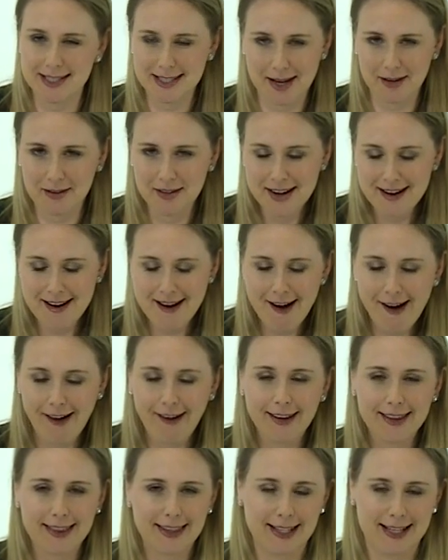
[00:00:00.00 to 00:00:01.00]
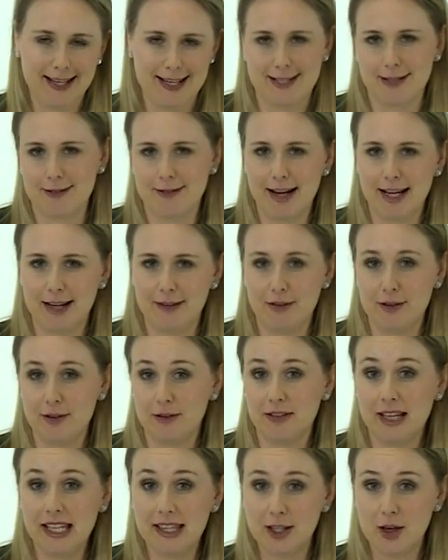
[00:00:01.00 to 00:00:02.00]
So I think it's great if
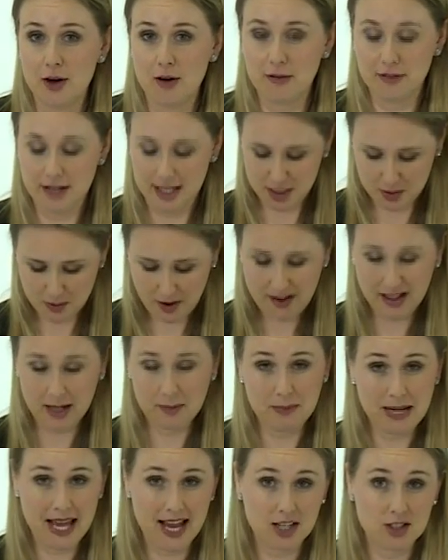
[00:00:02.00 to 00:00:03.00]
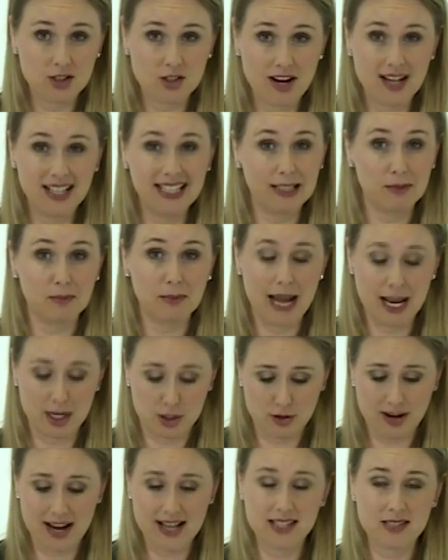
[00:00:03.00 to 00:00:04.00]
you're in the office wearing a black dress, a little black
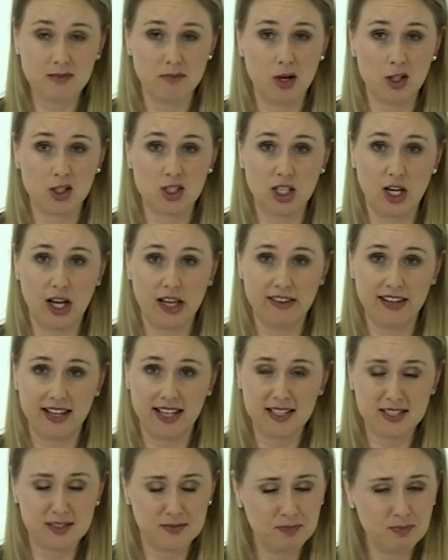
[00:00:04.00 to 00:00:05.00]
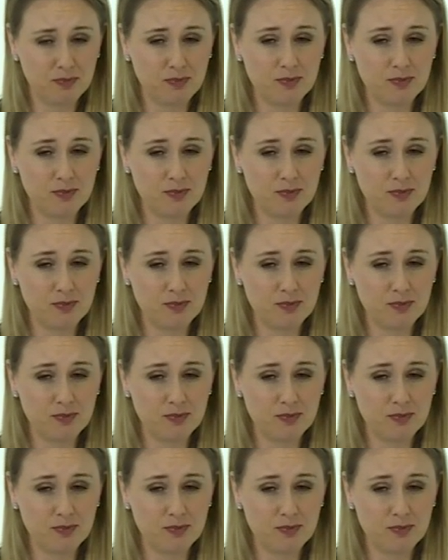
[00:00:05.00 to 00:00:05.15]
dress, much like this.